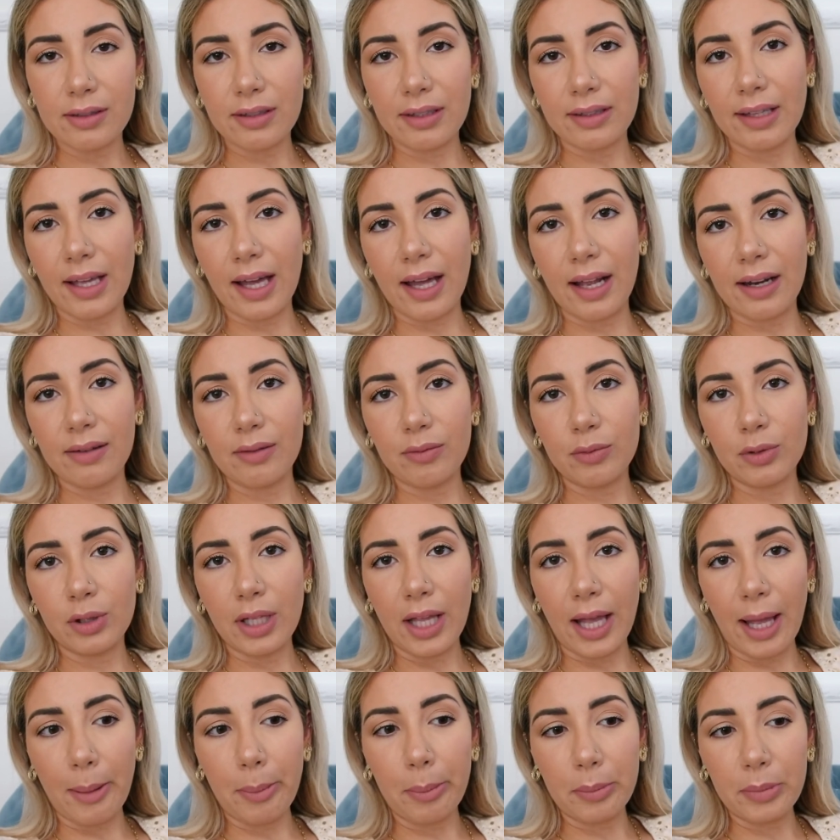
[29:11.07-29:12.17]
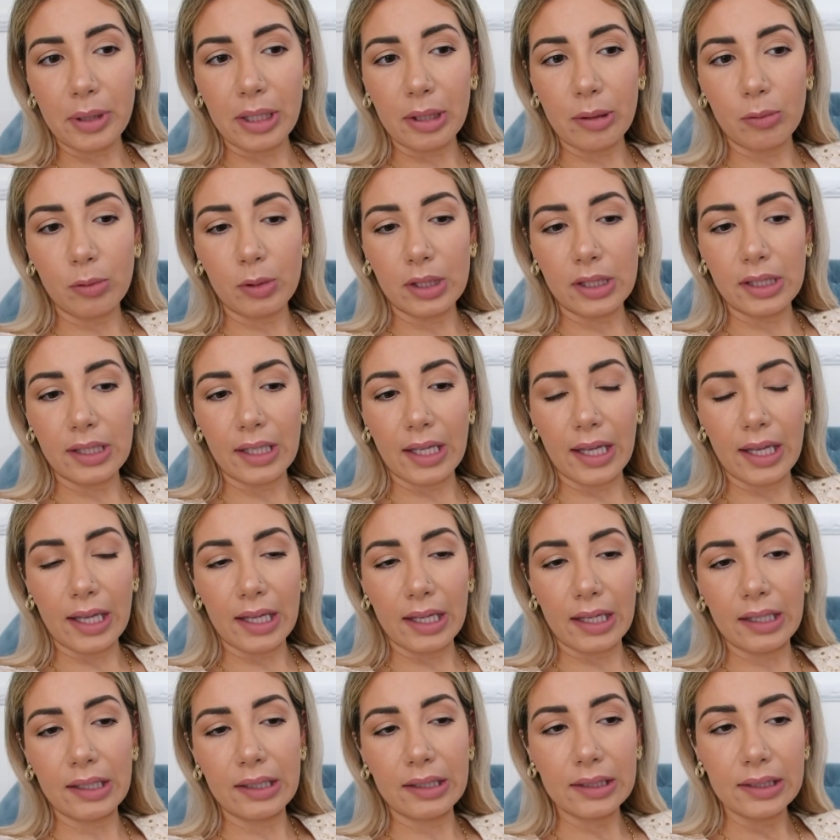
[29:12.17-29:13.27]
that will help me with
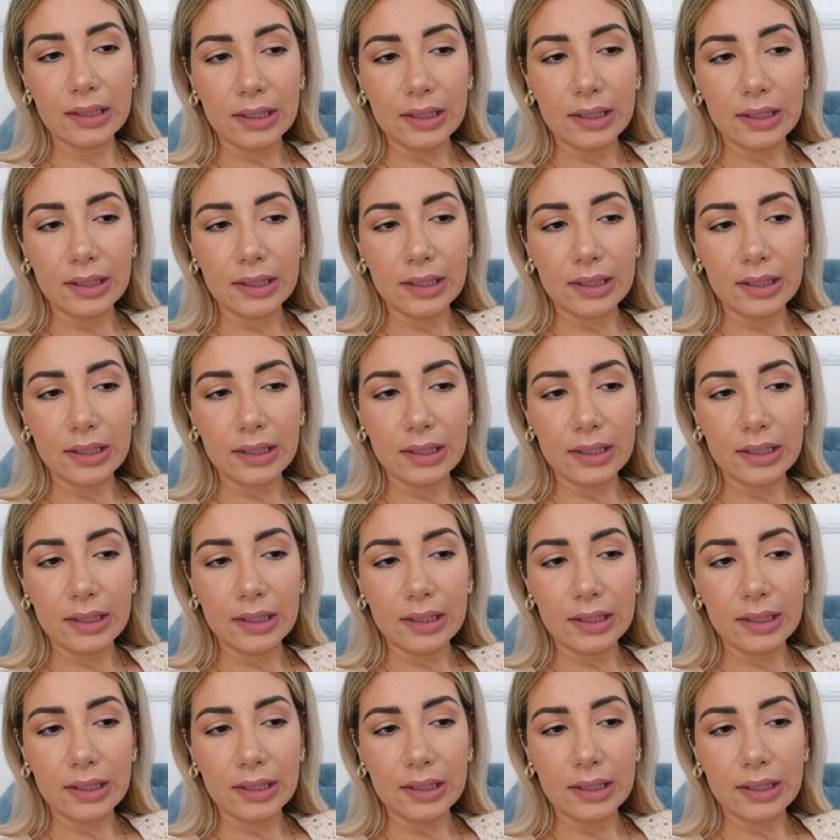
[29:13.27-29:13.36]
the